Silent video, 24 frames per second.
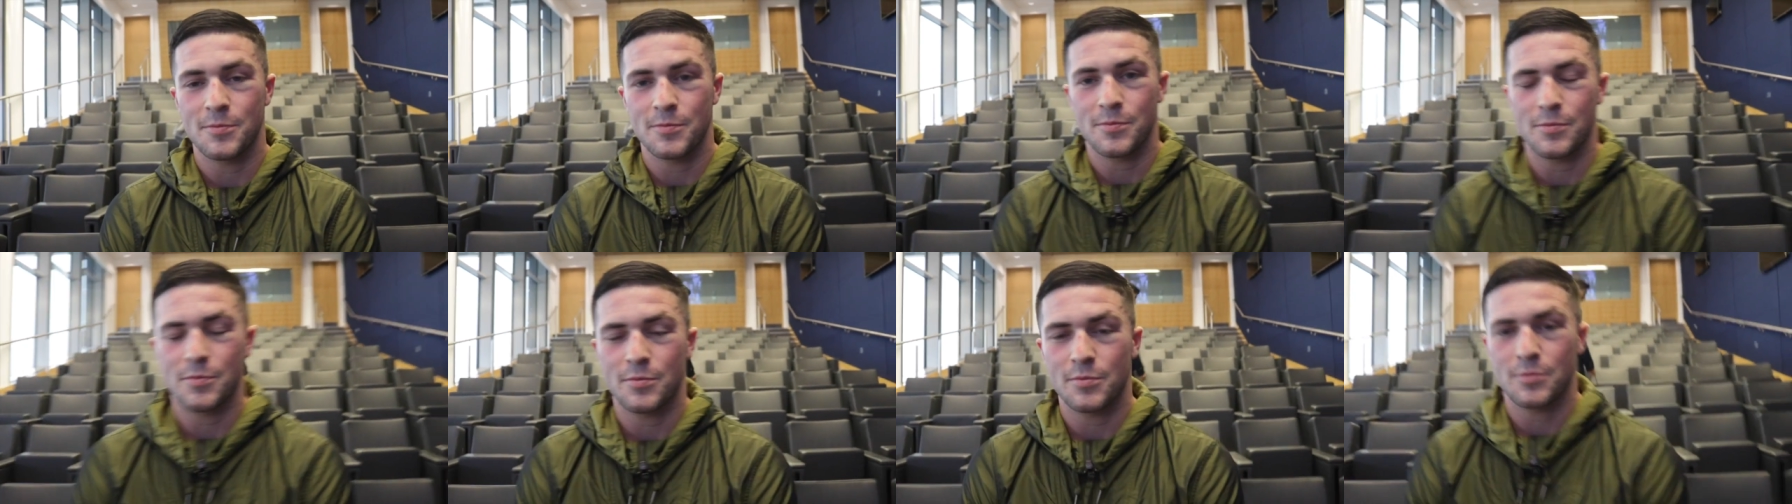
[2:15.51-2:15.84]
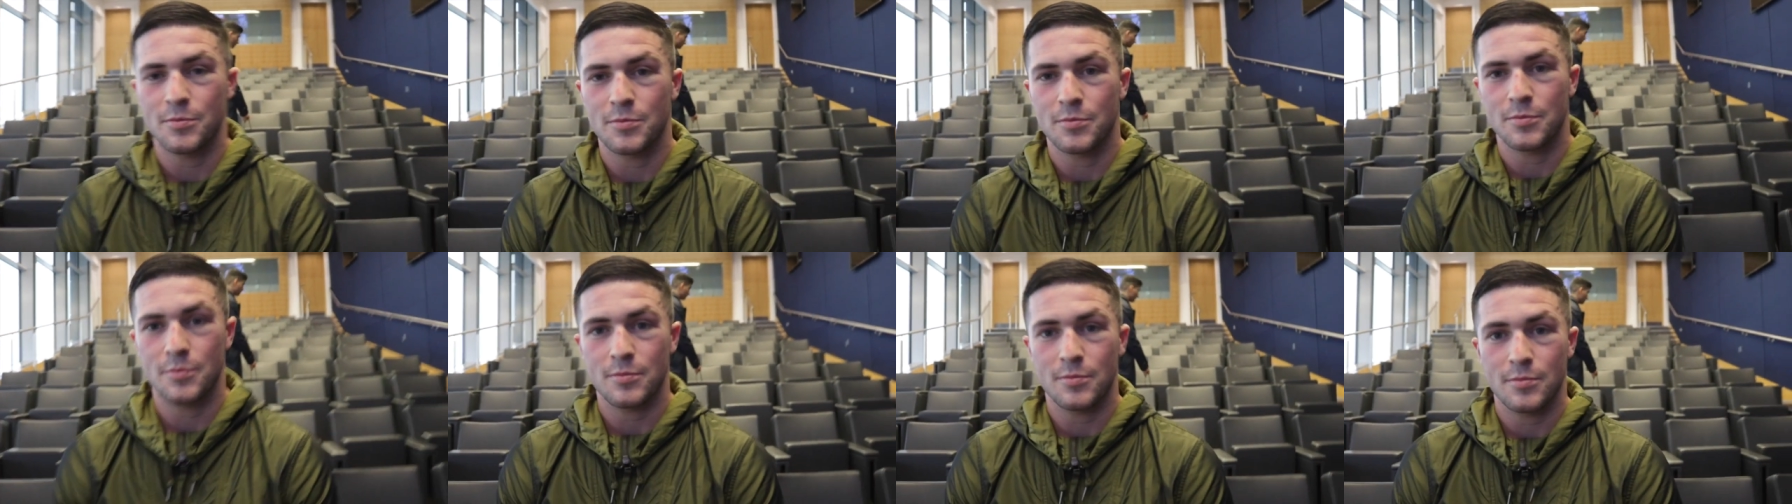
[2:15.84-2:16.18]
What's
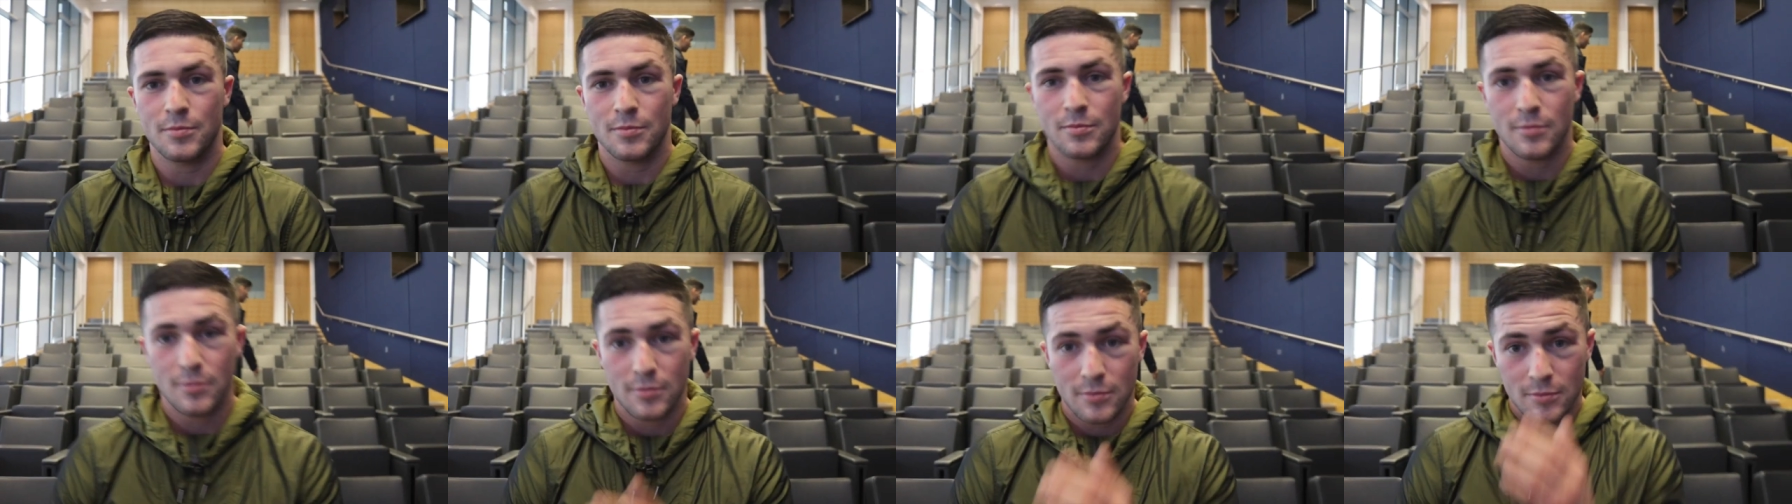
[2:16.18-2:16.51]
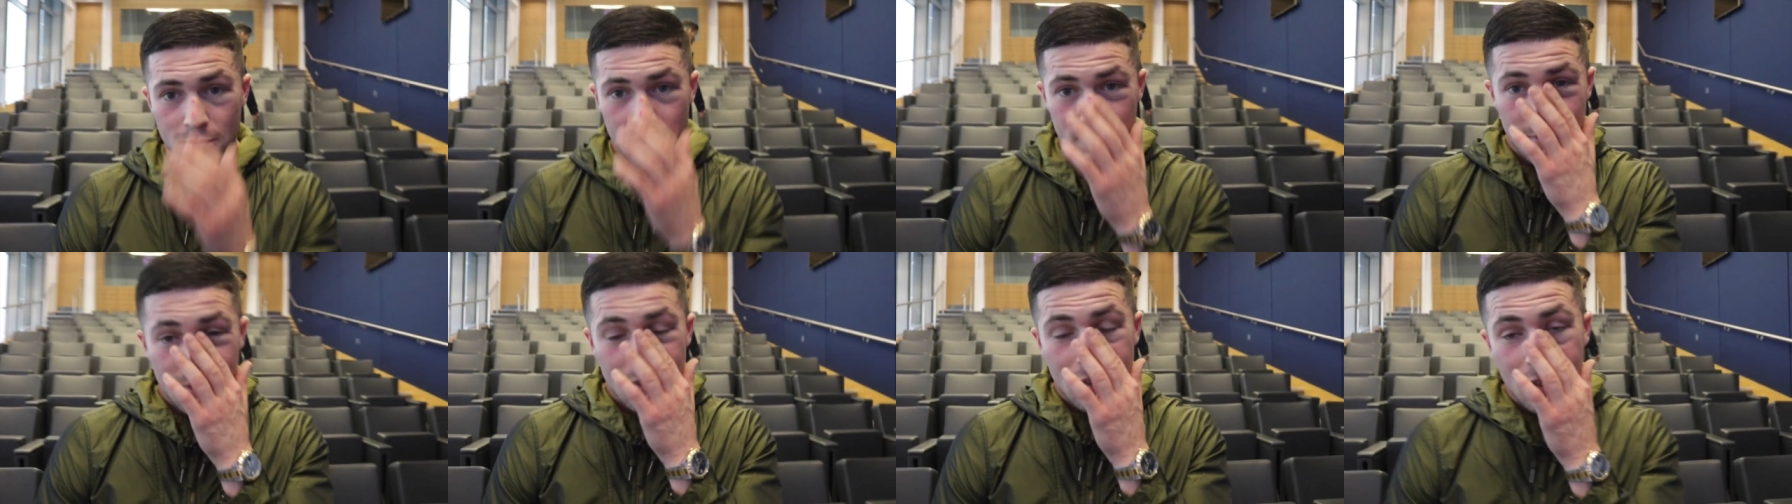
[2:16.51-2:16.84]
going on with Ronnie
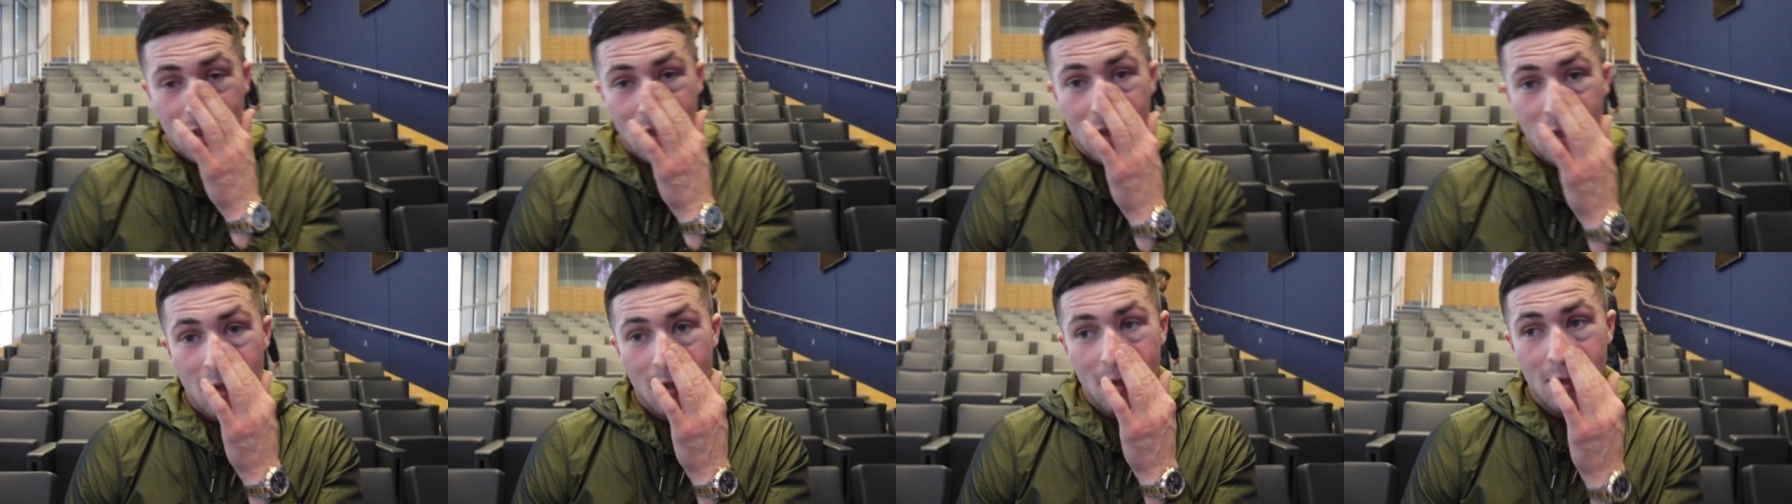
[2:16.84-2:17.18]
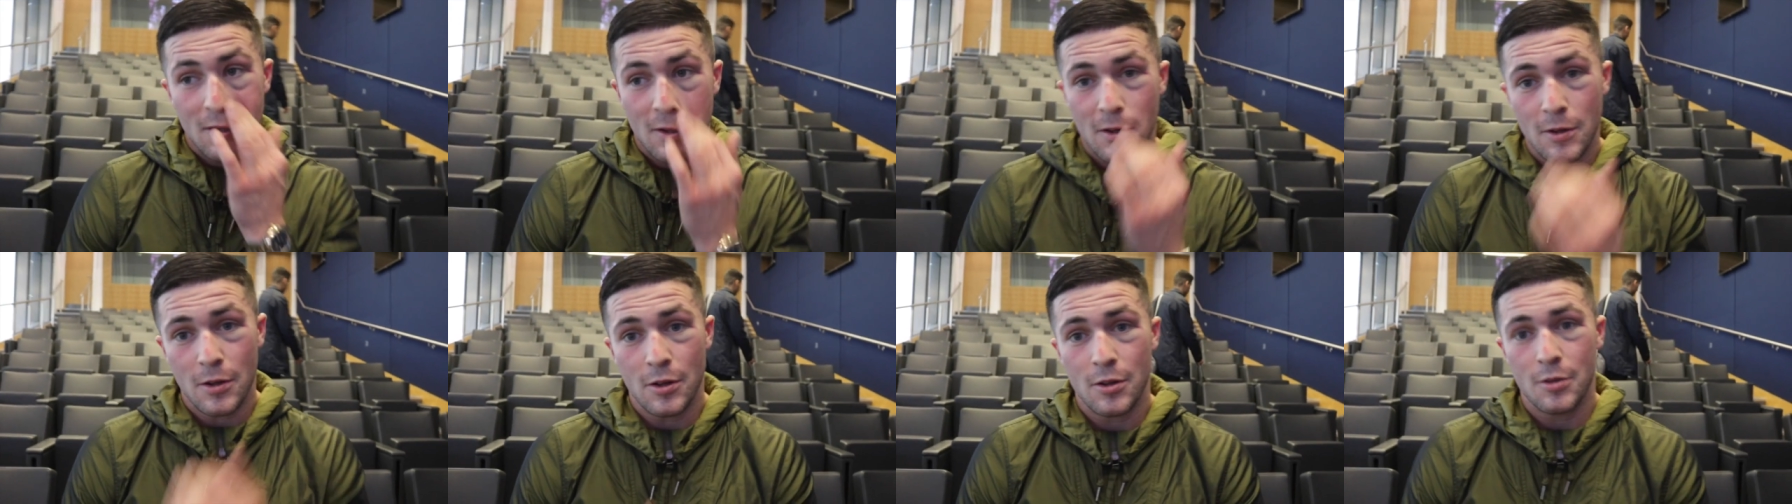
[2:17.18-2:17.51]
Heffron then? Is he?
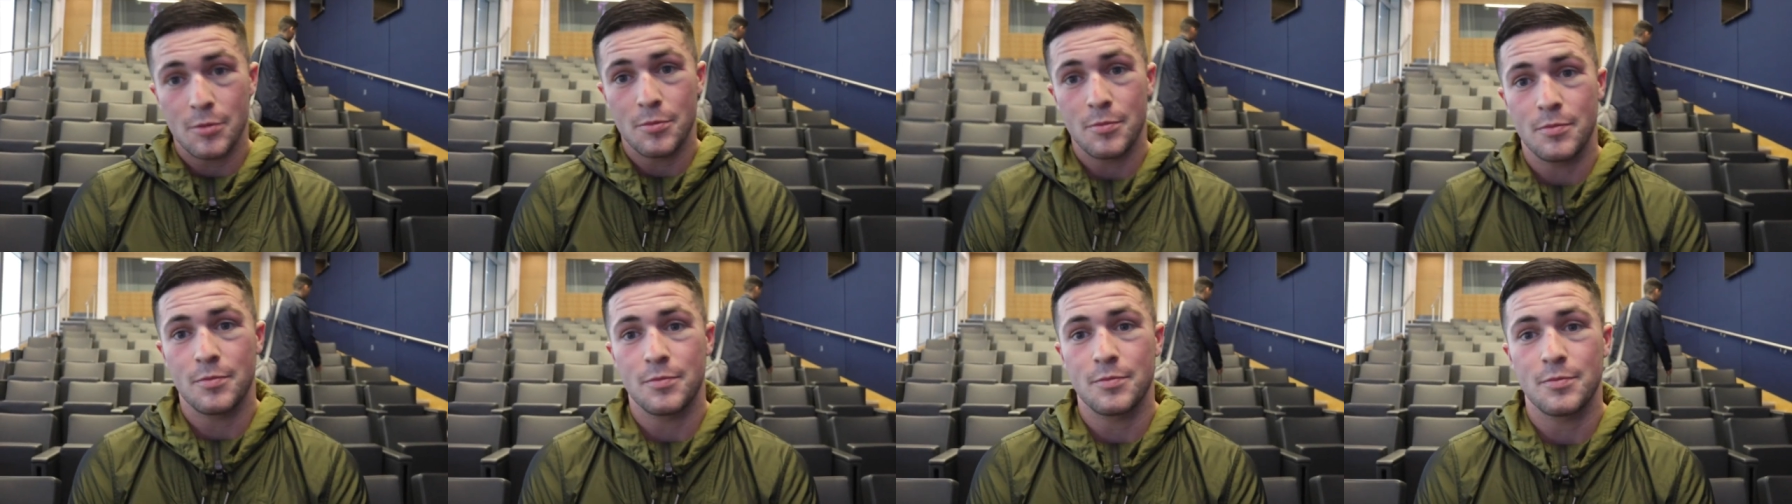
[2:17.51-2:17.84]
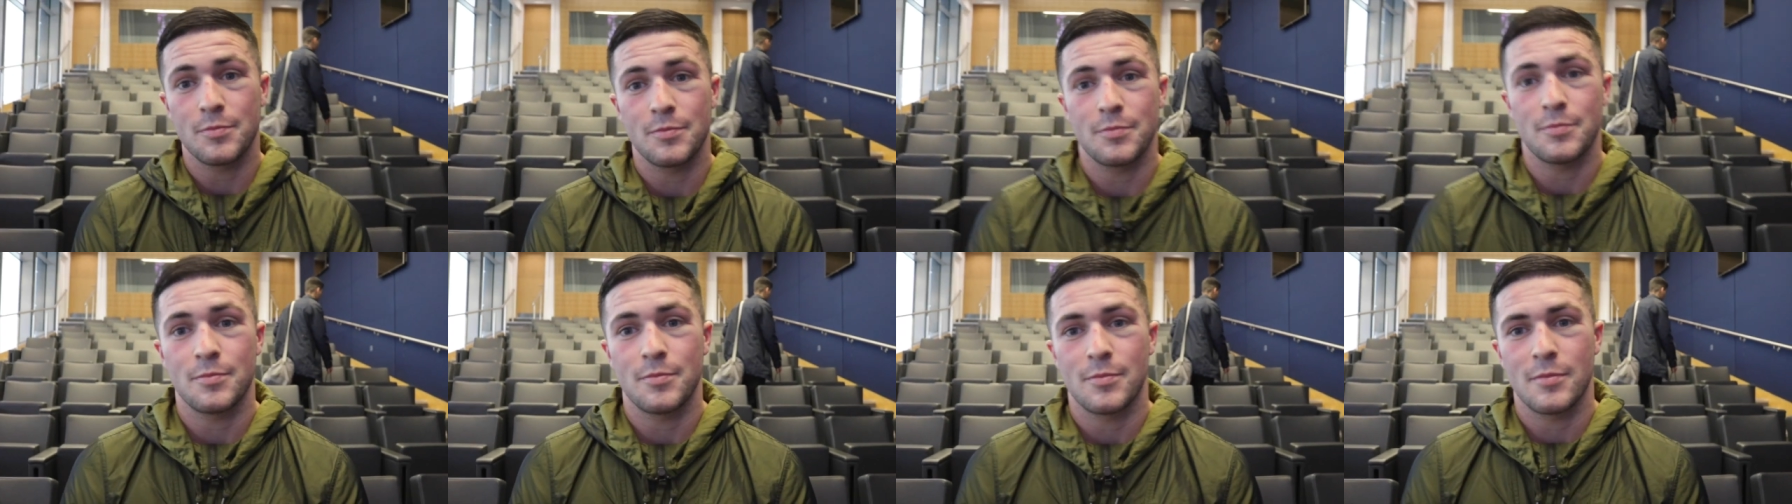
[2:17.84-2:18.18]
Are we um, going to see him
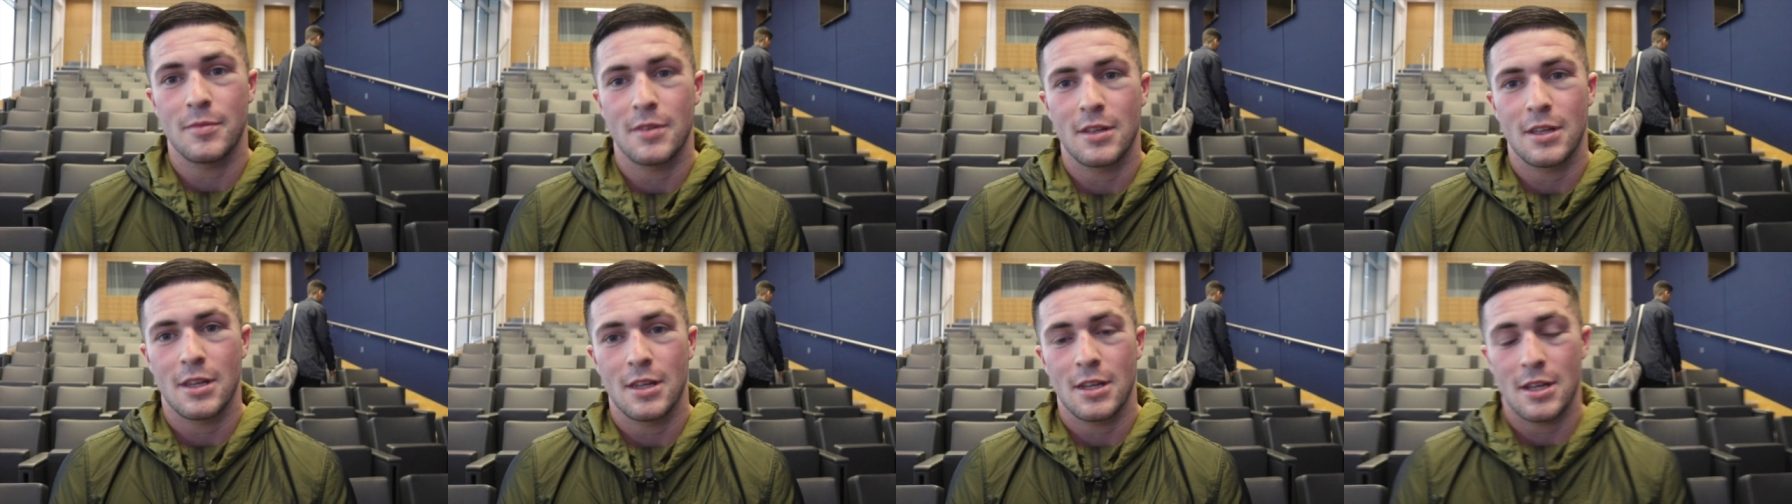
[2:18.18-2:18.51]
back in the ring?